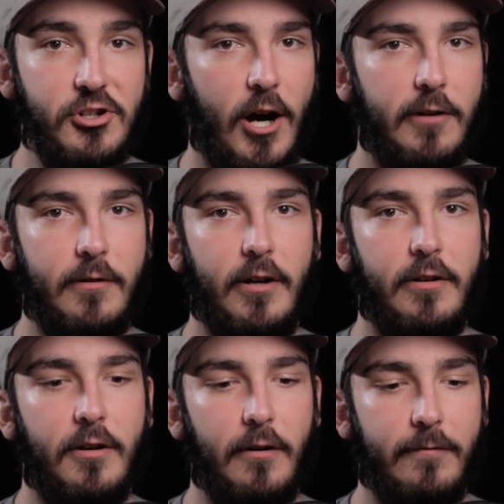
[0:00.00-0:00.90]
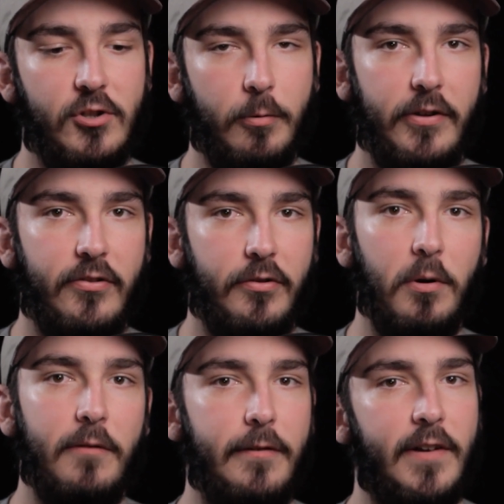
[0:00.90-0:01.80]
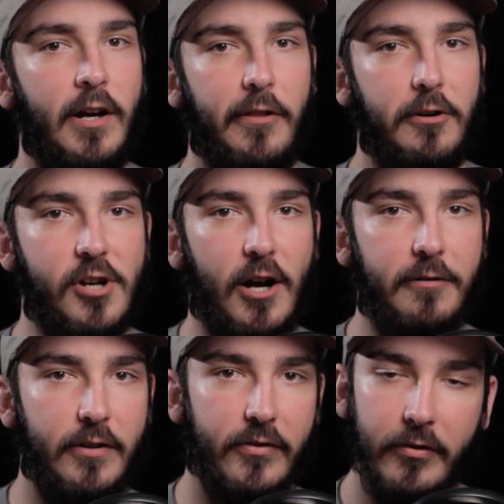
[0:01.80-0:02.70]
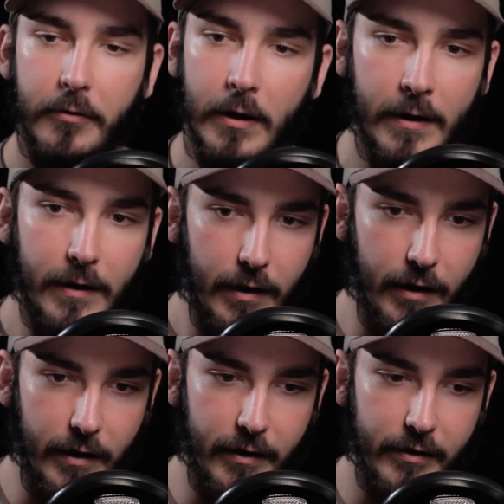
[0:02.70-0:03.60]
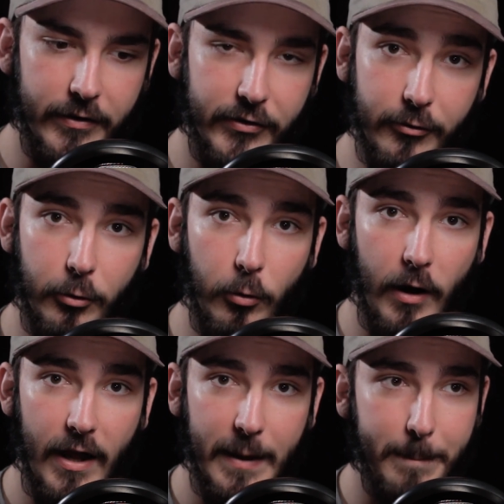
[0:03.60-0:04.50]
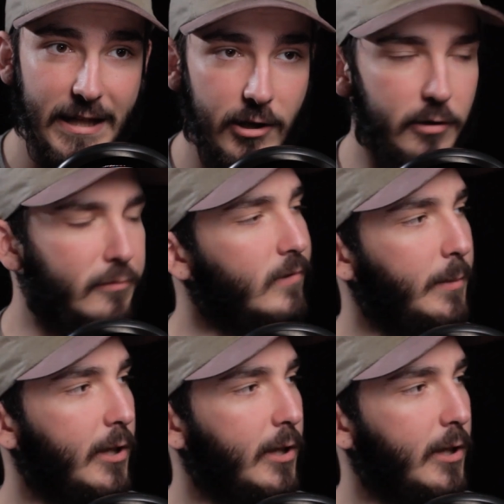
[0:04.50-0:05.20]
genre of choice, or if you've done other genres. So let me know.